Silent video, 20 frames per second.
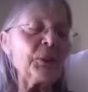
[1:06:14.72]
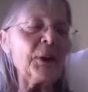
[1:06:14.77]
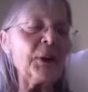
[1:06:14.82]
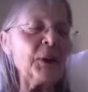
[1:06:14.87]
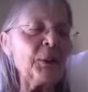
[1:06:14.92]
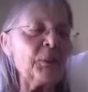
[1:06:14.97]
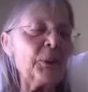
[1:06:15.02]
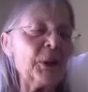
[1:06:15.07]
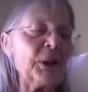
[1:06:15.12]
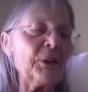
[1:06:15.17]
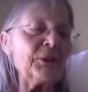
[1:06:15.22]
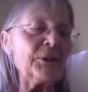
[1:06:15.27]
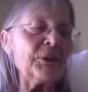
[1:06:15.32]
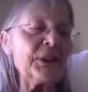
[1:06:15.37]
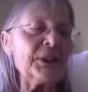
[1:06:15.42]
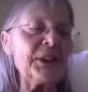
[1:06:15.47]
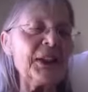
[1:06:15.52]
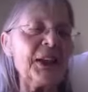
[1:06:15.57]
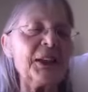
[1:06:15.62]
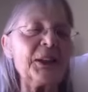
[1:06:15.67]
wanted to briefly
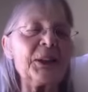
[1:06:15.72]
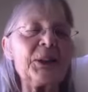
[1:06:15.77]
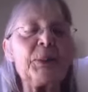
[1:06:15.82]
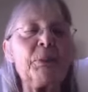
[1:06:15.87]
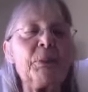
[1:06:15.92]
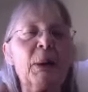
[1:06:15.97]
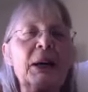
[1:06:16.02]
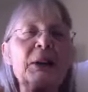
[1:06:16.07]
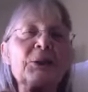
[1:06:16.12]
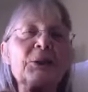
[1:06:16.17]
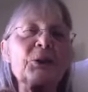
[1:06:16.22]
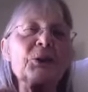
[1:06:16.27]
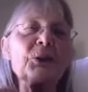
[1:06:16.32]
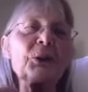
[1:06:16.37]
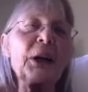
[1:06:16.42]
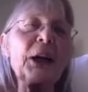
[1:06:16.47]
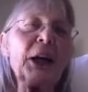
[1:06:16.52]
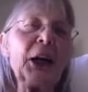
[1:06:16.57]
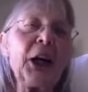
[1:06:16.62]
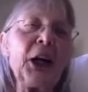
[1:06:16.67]
say it's
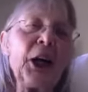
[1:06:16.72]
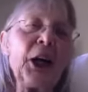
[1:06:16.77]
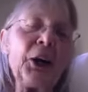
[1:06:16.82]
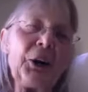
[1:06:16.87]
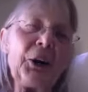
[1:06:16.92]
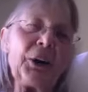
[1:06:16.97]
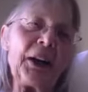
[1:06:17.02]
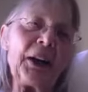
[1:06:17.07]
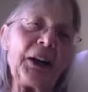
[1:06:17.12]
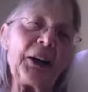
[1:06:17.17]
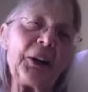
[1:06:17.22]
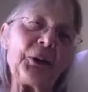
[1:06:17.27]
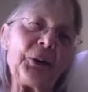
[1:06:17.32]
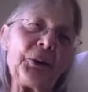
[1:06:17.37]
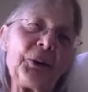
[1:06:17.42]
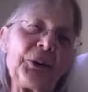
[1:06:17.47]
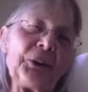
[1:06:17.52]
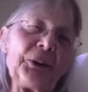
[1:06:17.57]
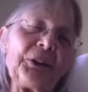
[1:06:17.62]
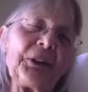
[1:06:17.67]
Meister Eckhart. I
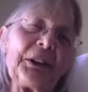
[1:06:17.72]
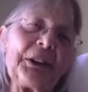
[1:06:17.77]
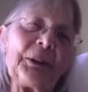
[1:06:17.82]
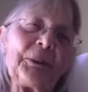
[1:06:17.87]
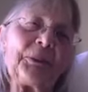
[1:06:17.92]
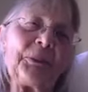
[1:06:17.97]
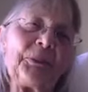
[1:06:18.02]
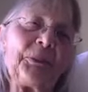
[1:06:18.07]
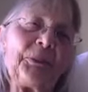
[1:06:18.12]
Googled it.